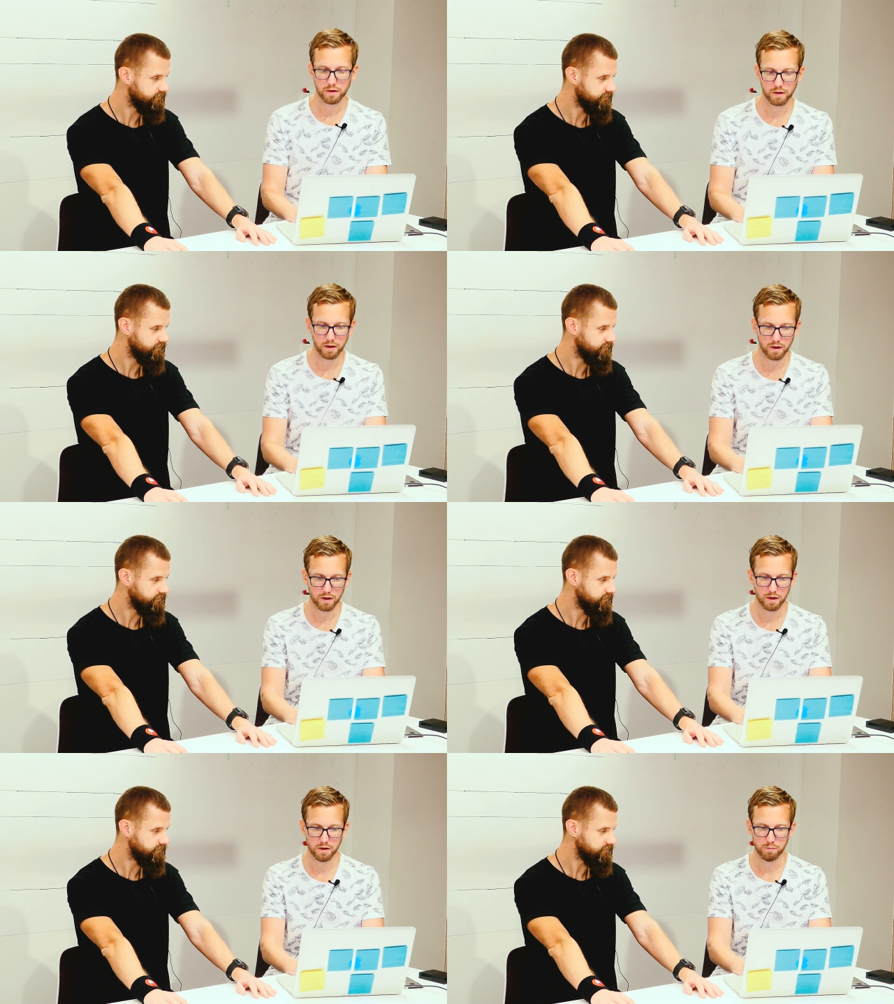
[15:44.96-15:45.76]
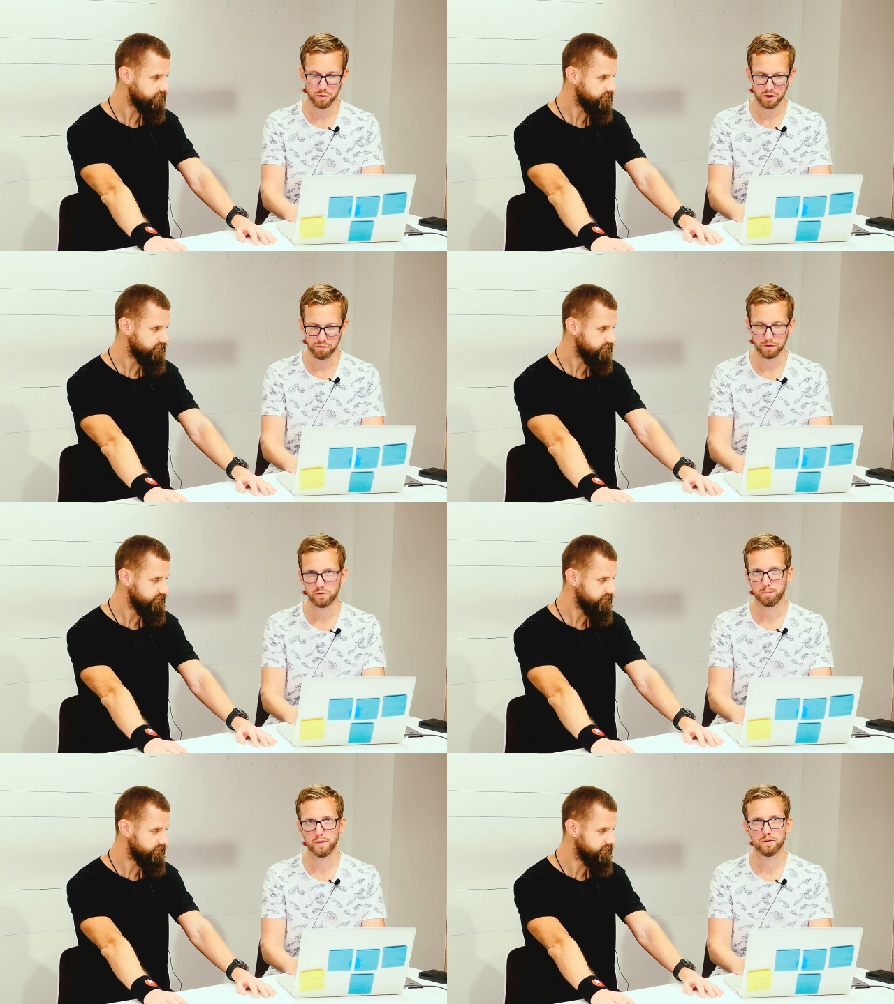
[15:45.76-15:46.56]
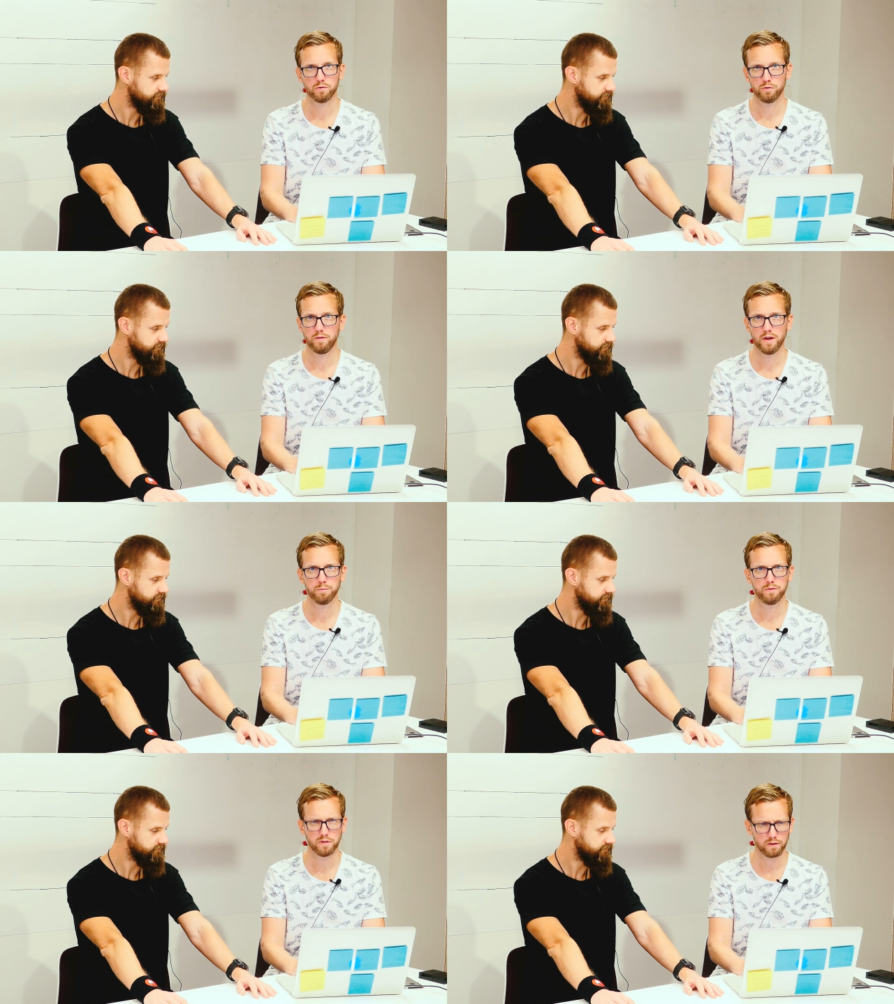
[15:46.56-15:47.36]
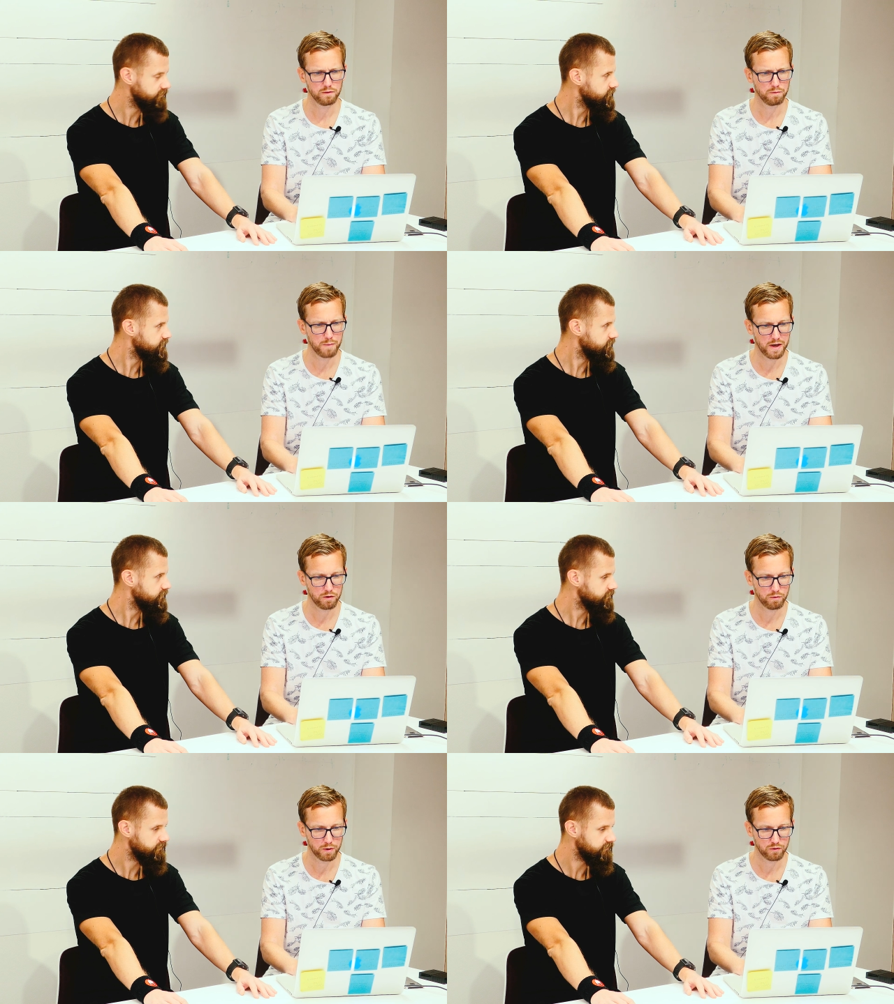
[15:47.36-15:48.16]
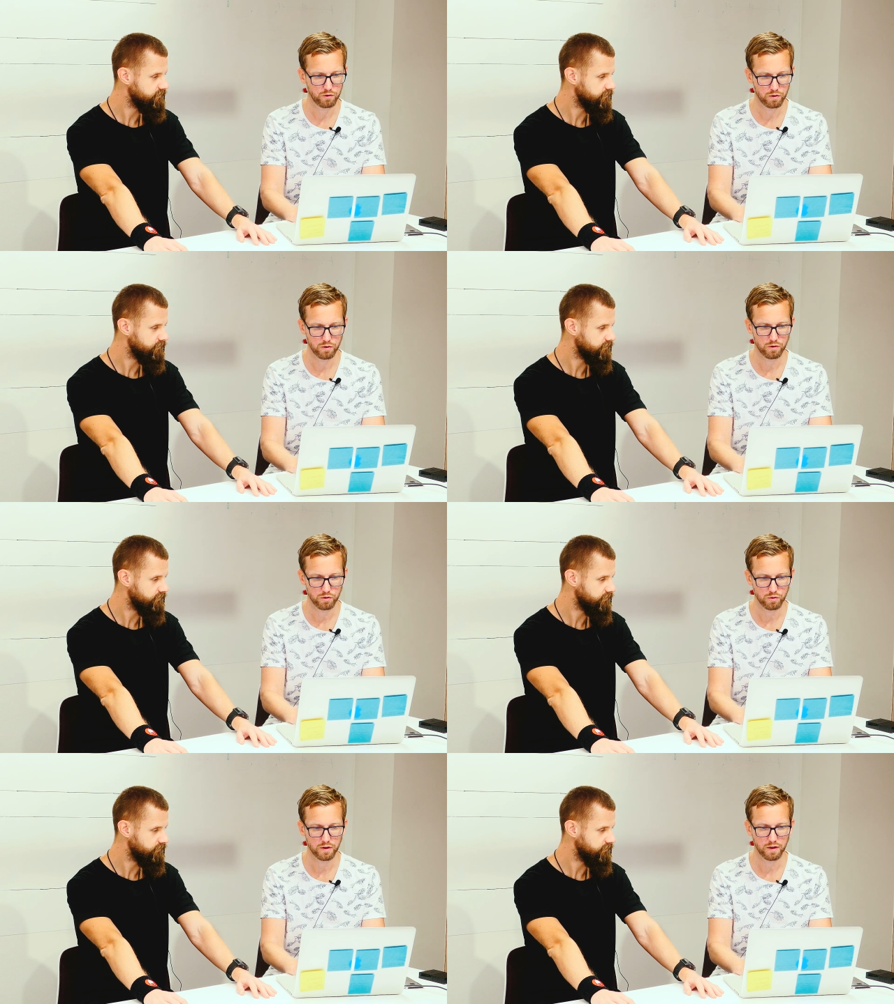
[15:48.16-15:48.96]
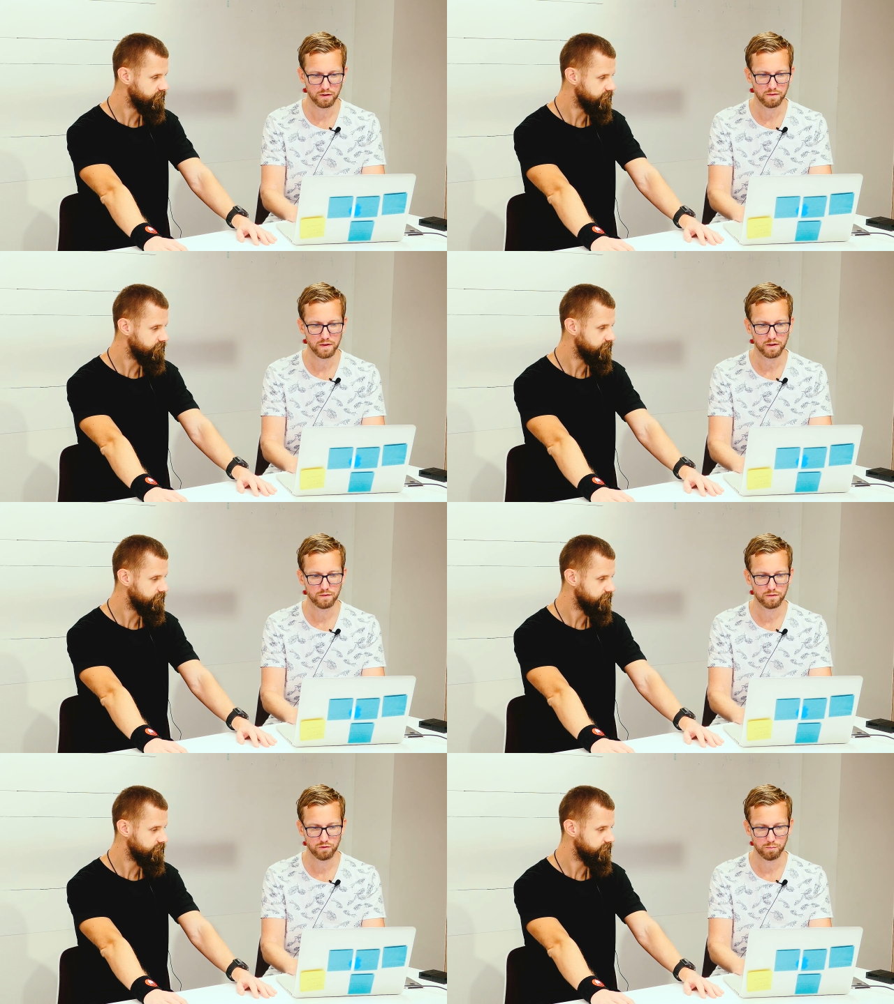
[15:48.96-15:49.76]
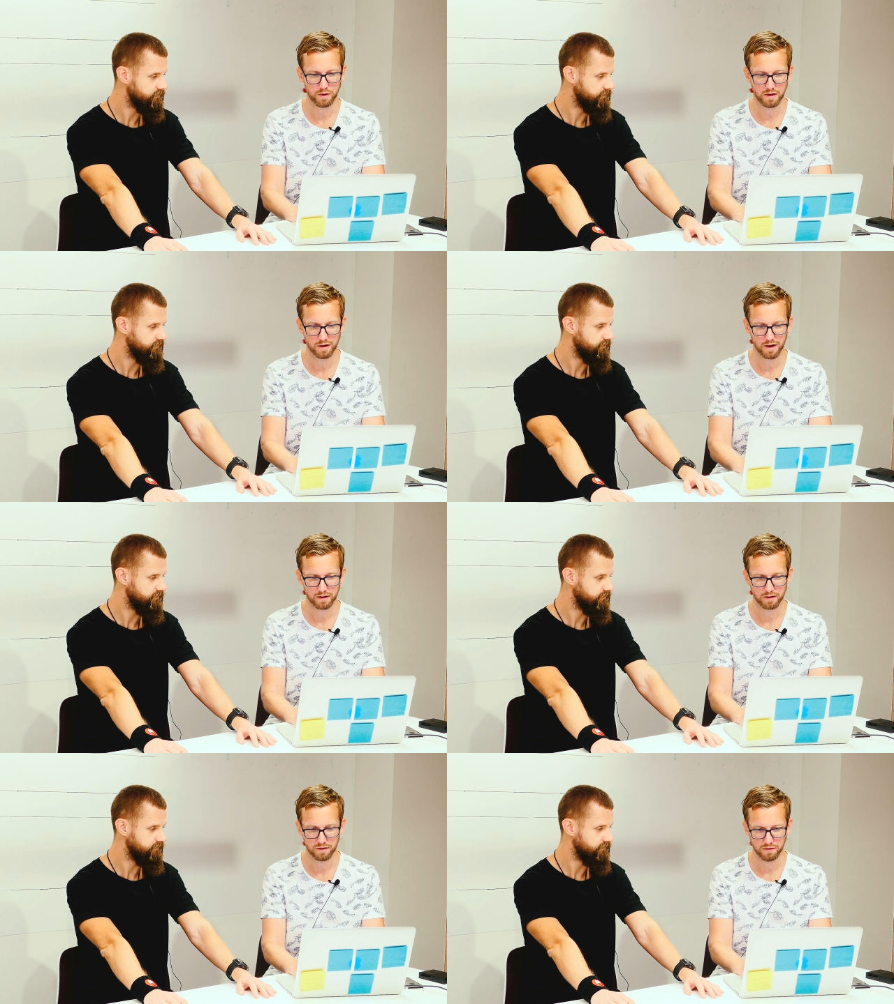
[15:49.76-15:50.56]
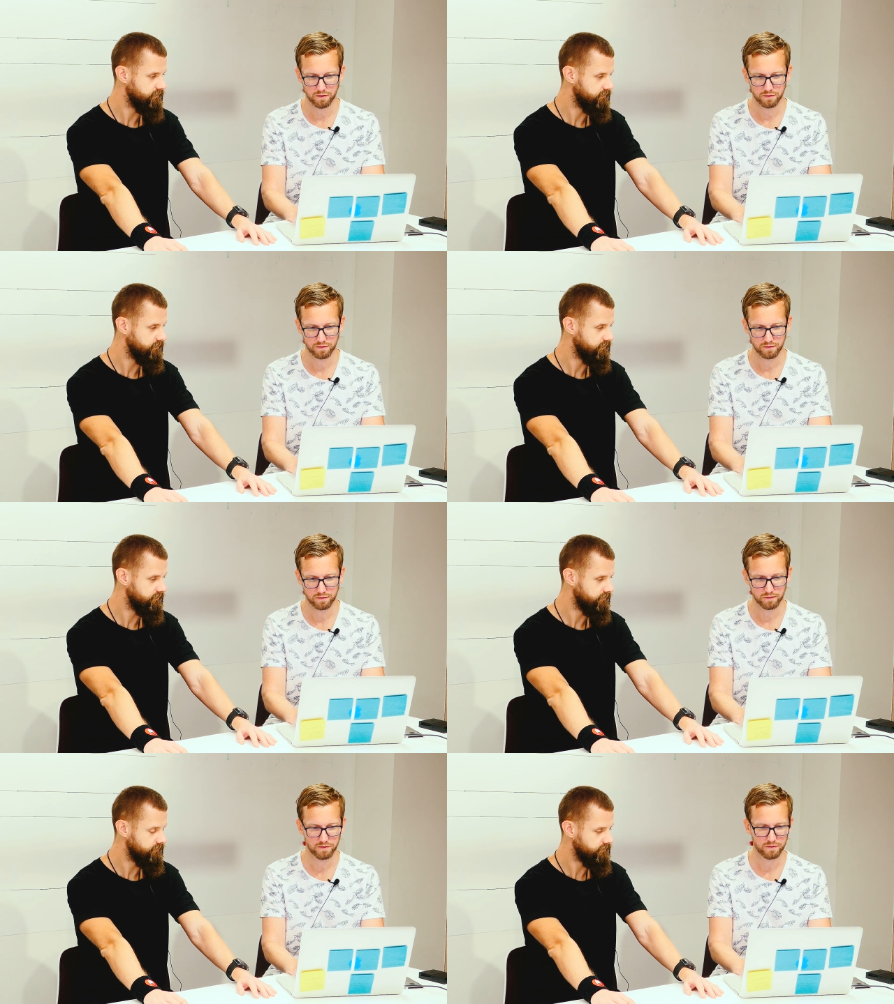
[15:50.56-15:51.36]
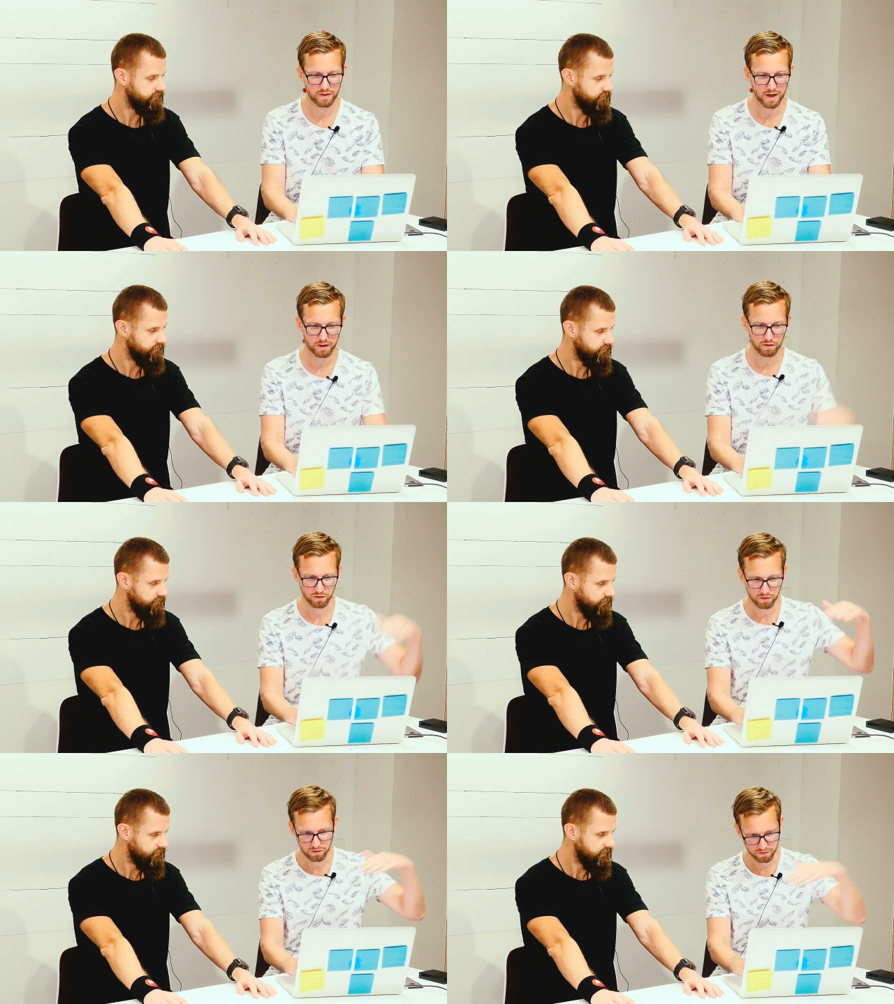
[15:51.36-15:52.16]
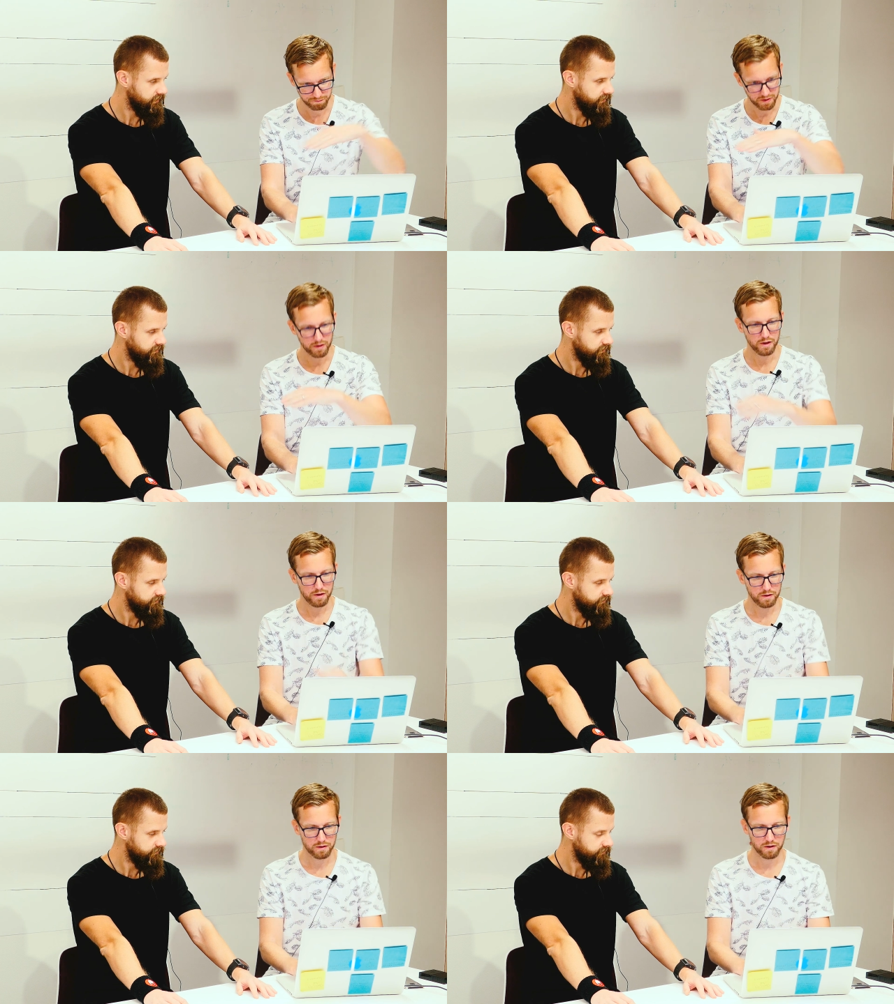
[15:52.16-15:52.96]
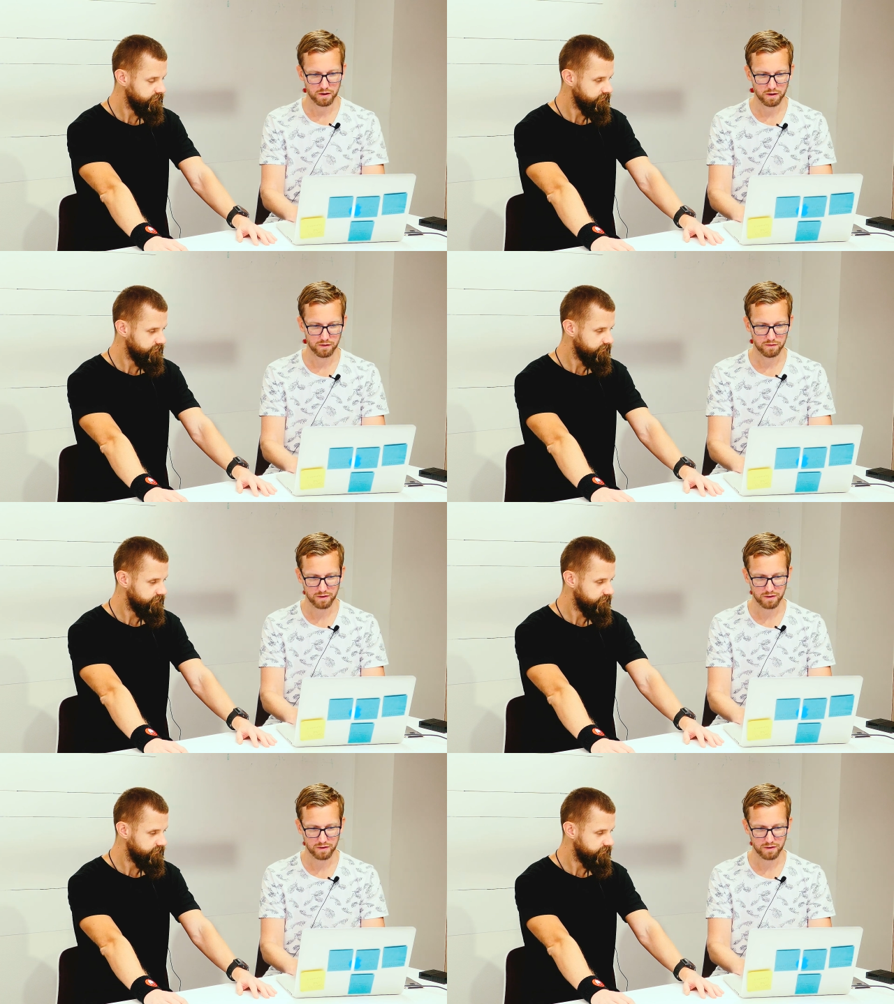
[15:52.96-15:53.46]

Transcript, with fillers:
Speaker 1: Uh, but if it's spaces or tabs, doesn't matter, but you, you need these to be like in this staggered uh,